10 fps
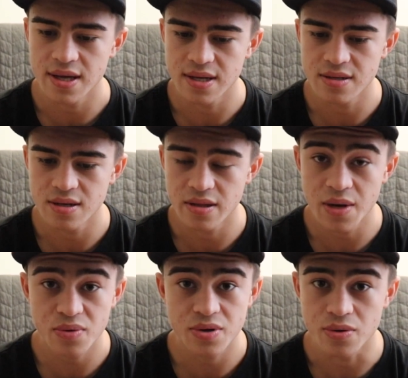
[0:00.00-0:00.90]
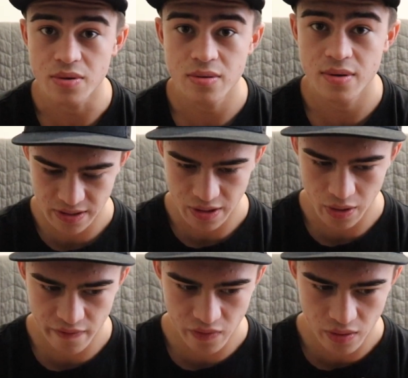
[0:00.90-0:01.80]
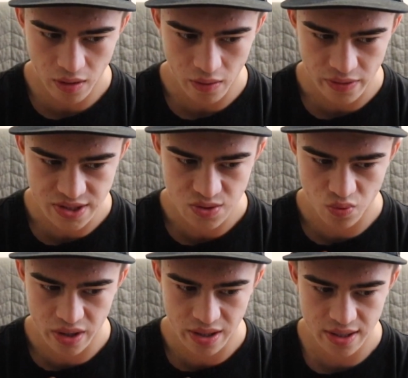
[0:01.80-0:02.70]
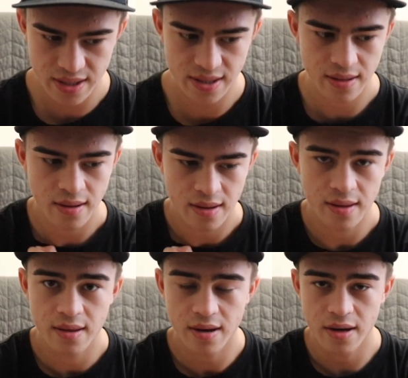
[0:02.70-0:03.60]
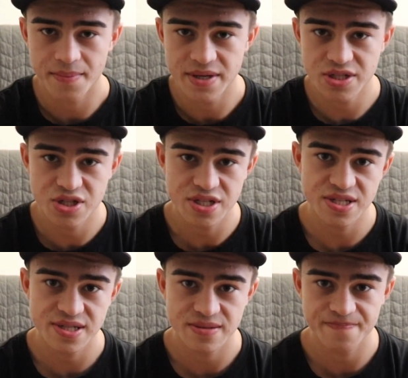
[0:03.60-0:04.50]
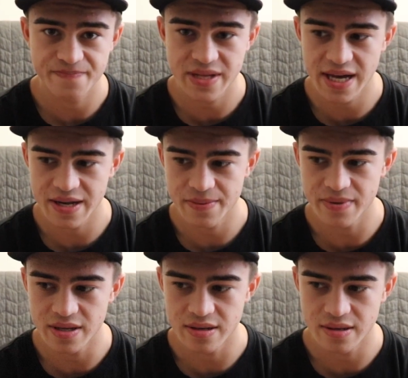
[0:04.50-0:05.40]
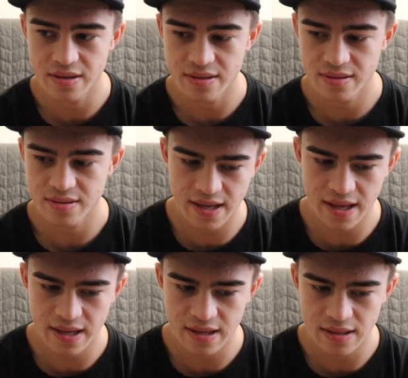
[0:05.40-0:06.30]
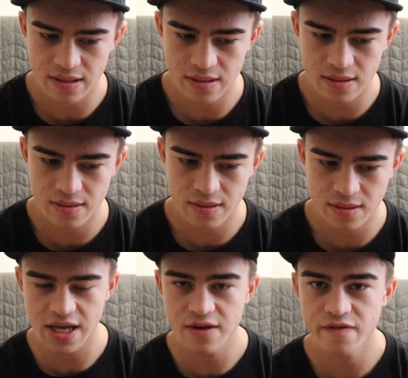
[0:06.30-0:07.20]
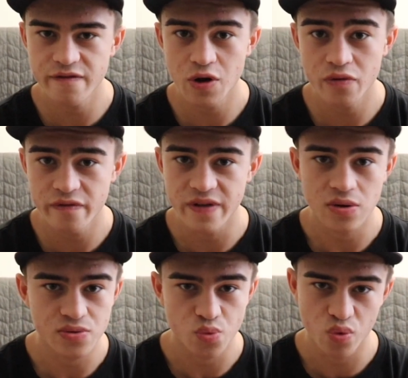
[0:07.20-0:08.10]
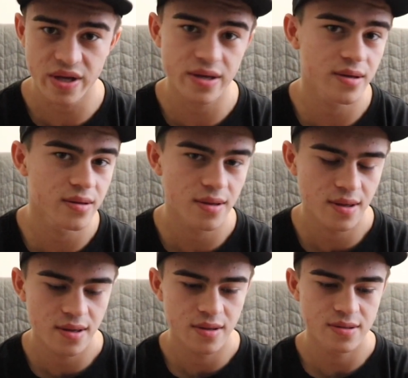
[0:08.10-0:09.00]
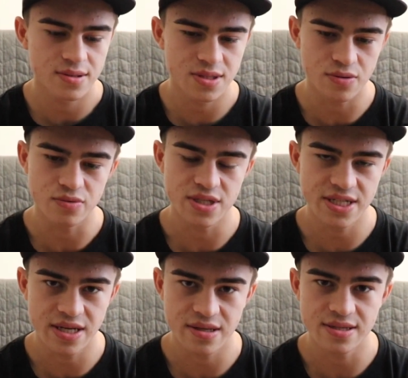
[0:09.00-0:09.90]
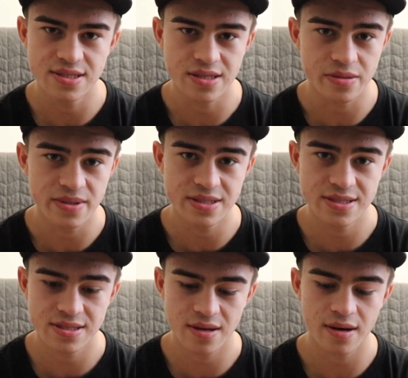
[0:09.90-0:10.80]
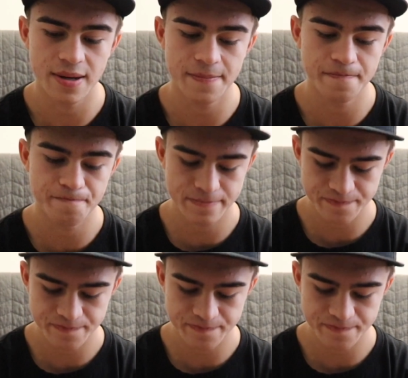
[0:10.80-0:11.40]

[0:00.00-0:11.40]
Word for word: and uh, they were cool. You know, overall this week, um, it's just kind of been a info-filled week. So just getting the syllabus, um,